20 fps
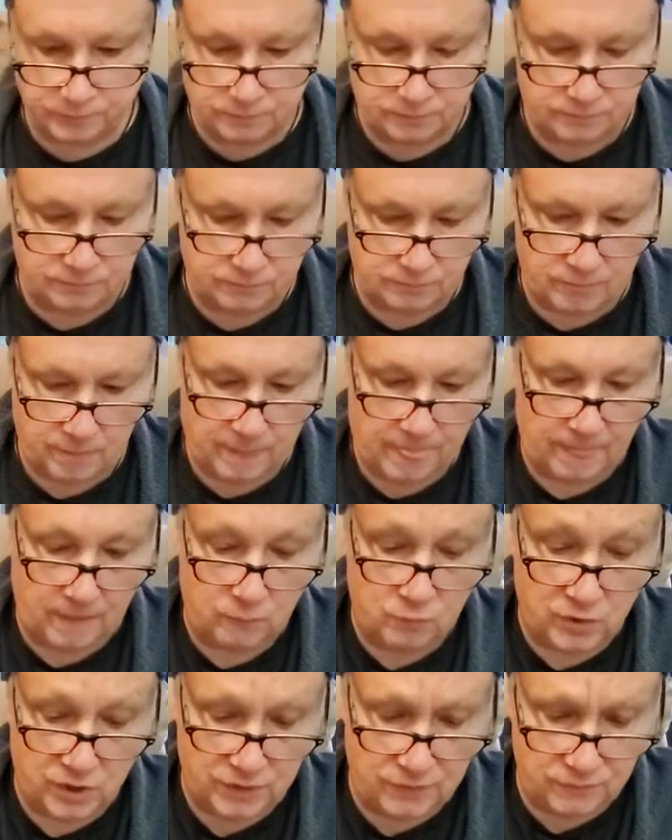I'm
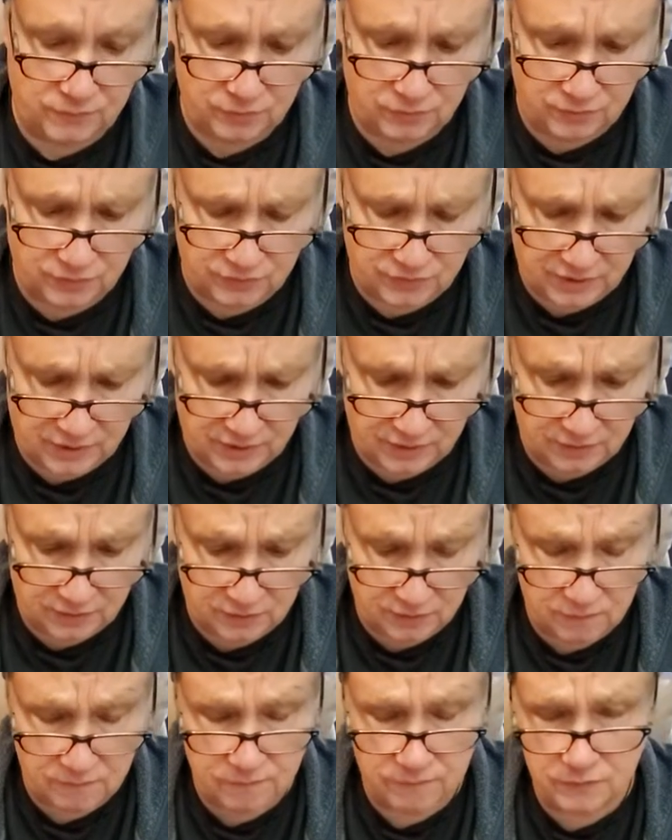reading through the deck
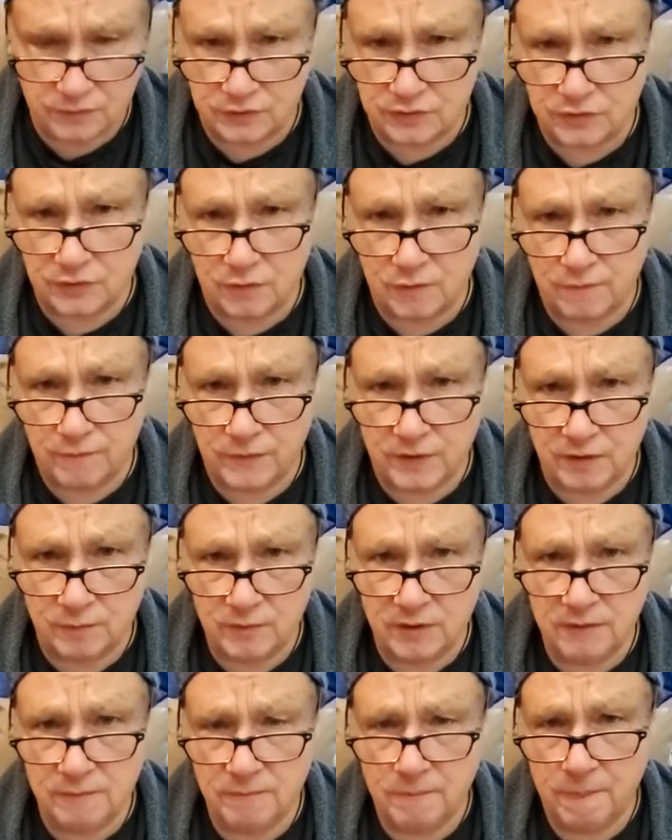here for the Soul
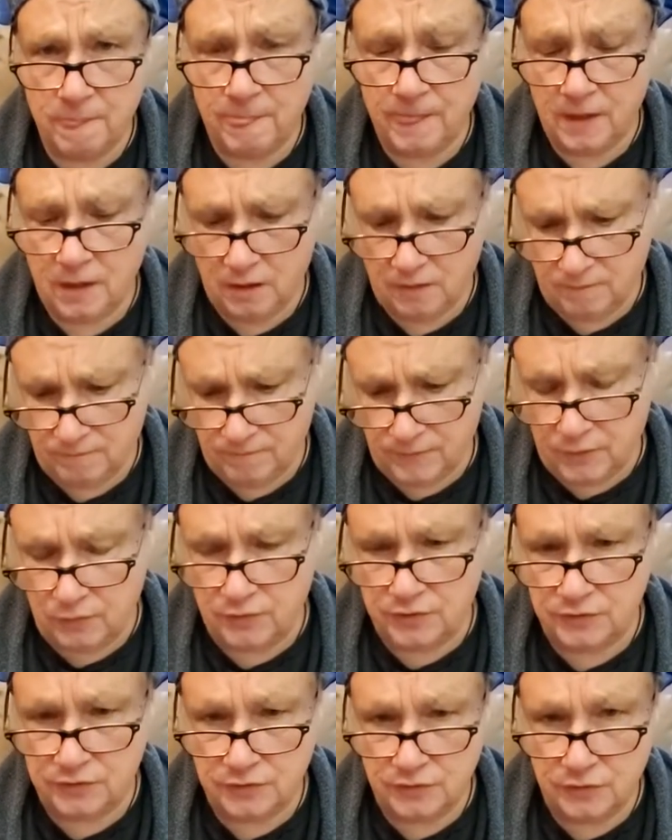Family,
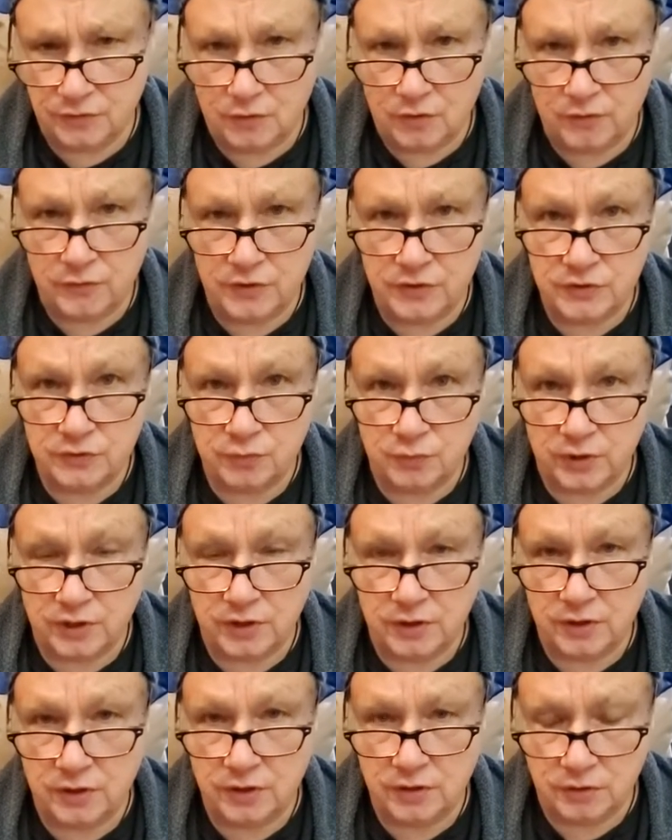focusing on this
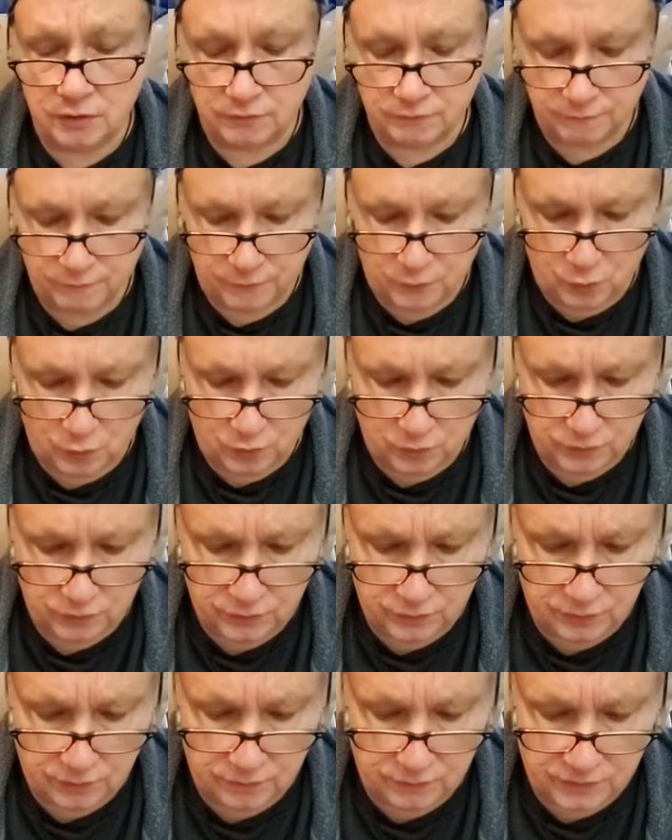weekend, the 4th
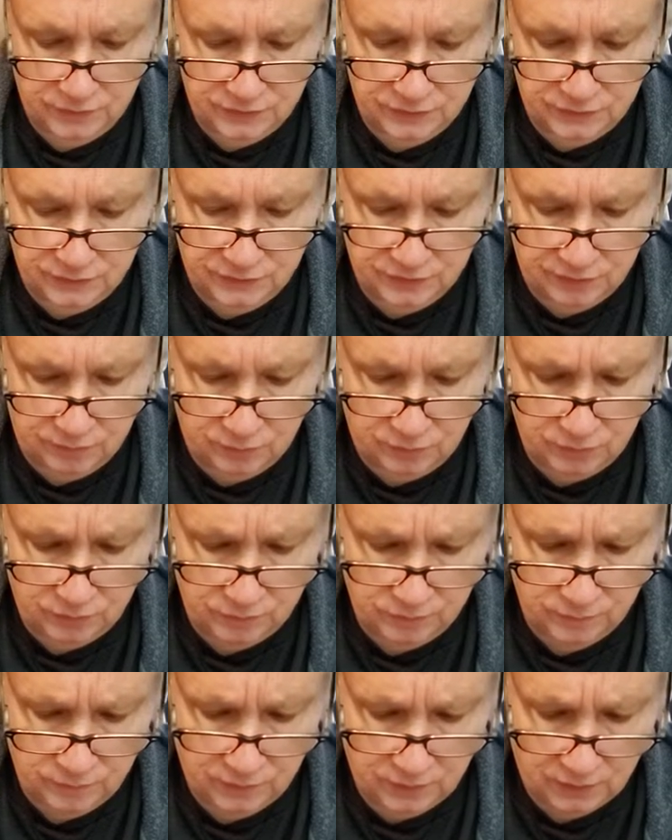of December,
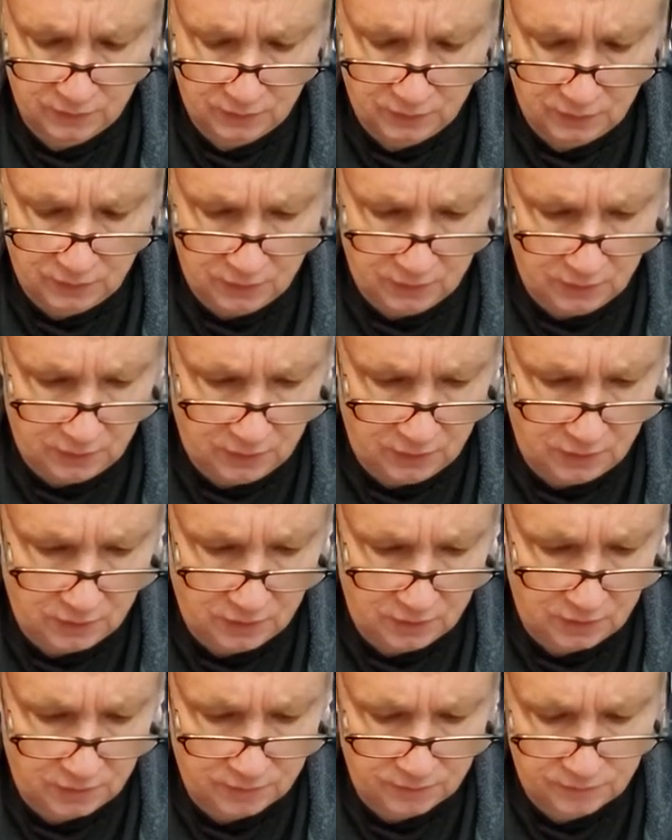
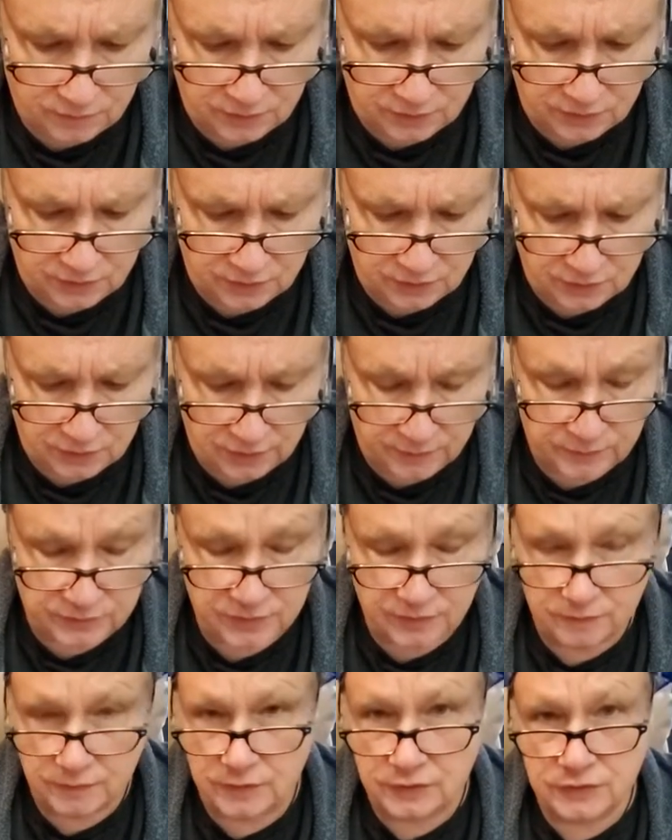the eclipse
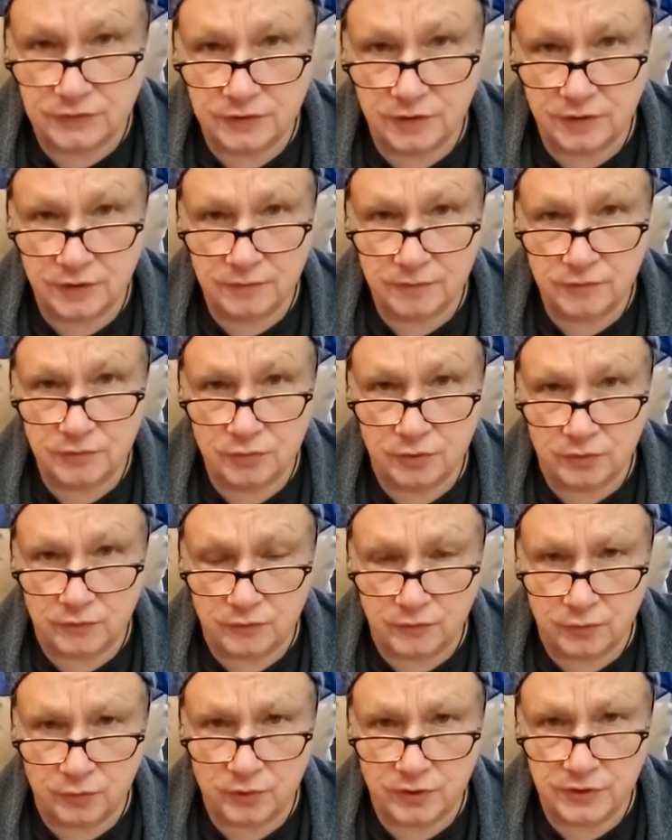of the Sun, 12
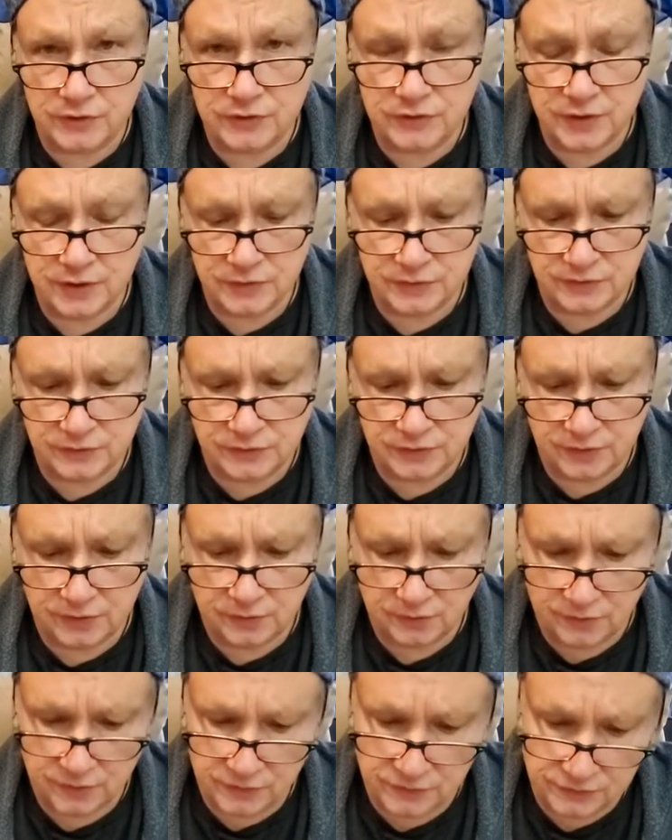degrees
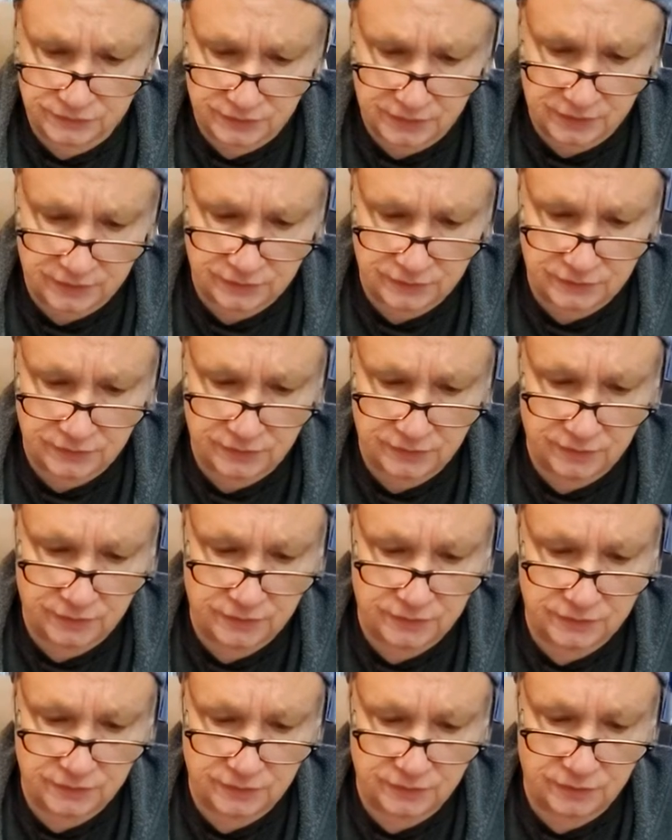Sagittarius.
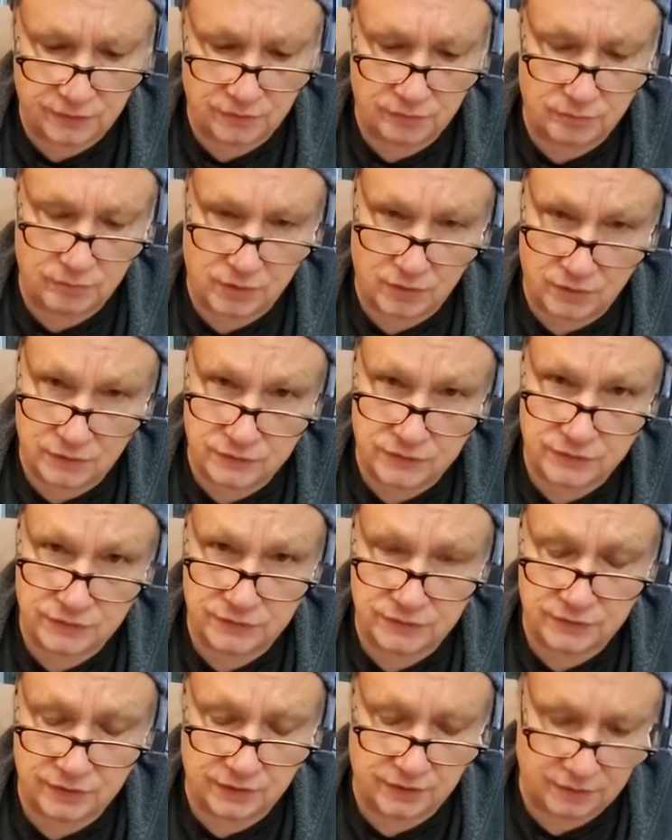Sagittarius here, Mars at
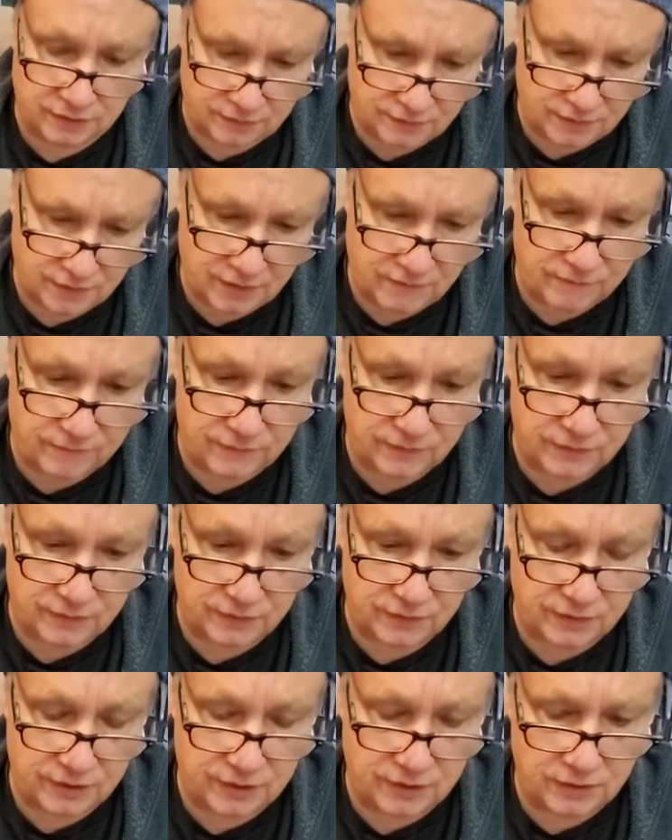10. I'm
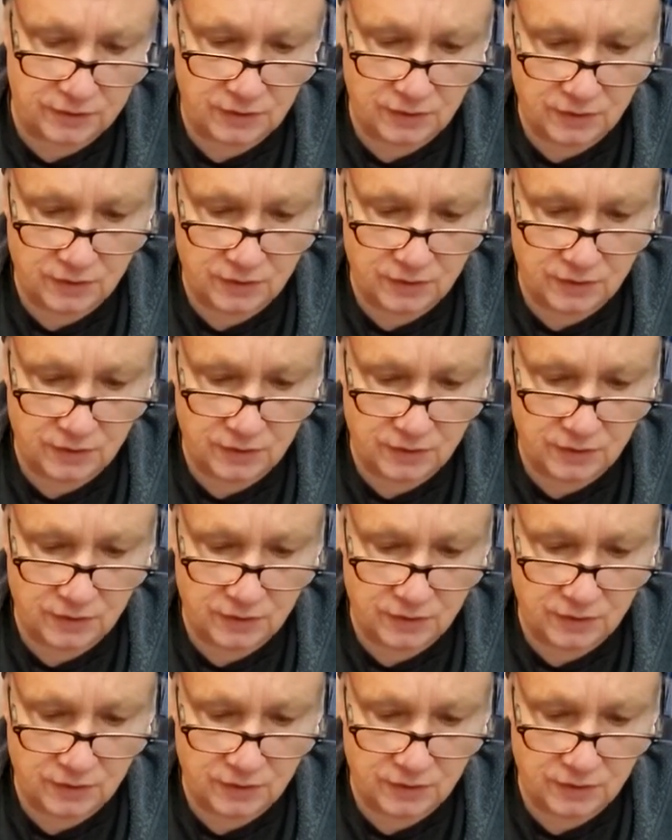feeling it.